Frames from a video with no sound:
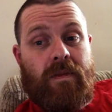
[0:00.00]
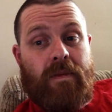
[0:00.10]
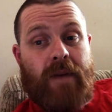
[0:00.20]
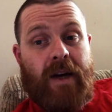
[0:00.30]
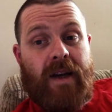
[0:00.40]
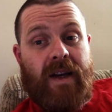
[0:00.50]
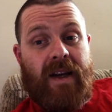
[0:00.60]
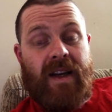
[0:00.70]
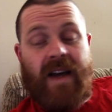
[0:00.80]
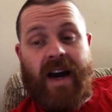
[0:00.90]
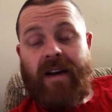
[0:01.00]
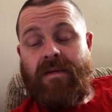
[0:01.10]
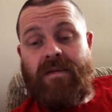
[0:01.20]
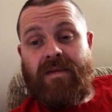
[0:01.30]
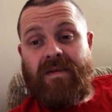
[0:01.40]
But yeah,
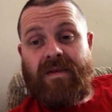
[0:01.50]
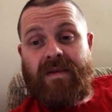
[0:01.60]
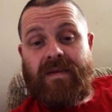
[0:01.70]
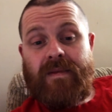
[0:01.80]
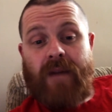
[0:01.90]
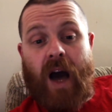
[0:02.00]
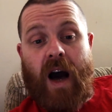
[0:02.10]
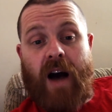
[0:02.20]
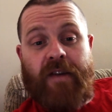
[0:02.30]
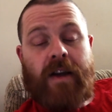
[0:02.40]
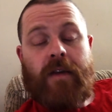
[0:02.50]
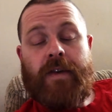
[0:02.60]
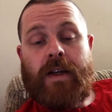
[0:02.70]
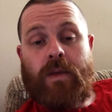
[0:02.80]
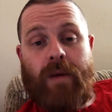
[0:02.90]
thank you for
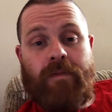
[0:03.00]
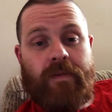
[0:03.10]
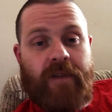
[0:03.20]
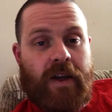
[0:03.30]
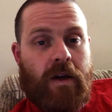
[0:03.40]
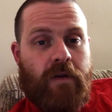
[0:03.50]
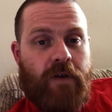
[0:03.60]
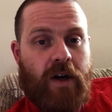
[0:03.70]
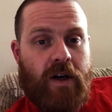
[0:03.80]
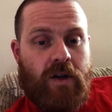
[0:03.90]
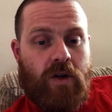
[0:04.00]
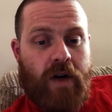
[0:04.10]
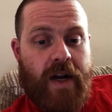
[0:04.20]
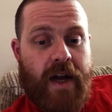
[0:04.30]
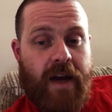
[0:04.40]
this one. Thank you for
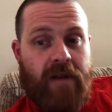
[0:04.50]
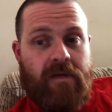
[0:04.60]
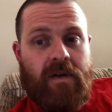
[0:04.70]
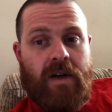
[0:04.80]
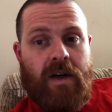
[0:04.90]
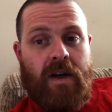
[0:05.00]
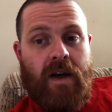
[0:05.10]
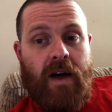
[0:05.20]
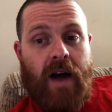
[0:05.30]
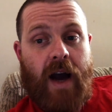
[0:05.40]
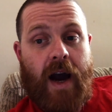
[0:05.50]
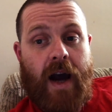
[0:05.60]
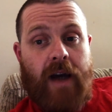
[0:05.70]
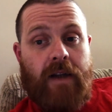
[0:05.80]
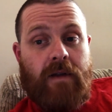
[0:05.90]
joining in.
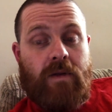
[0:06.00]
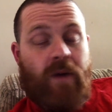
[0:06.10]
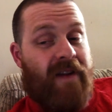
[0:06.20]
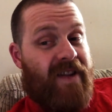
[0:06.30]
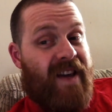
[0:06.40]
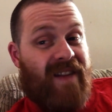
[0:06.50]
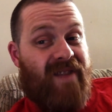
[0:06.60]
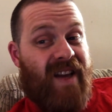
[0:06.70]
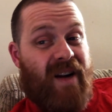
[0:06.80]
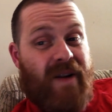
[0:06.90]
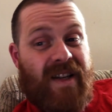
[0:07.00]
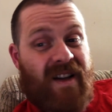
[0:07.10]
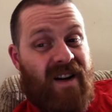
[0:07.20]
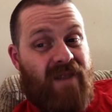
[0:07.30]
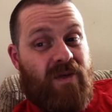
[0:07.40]
And whatever the next video is,
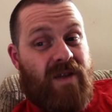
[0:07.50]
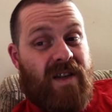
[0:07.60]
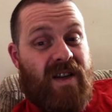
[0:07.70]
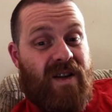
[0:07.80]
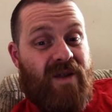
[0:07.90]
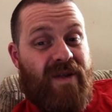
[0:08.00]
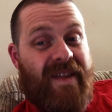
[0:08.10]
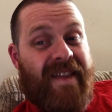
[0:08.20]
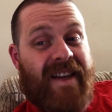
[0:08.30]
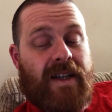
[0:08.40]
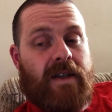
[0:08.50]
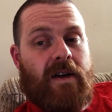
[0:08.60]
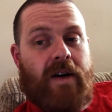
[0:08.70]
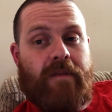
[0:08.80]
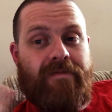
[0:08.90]
I will see you next
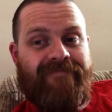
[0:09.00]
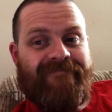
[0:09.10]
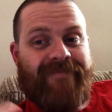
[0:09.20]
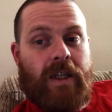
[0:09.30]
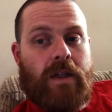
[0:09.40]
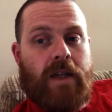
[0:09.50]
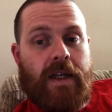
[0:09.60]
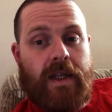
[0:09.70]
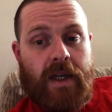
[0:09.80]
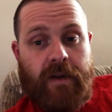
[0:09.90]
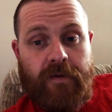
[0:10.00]
time. Stay safe.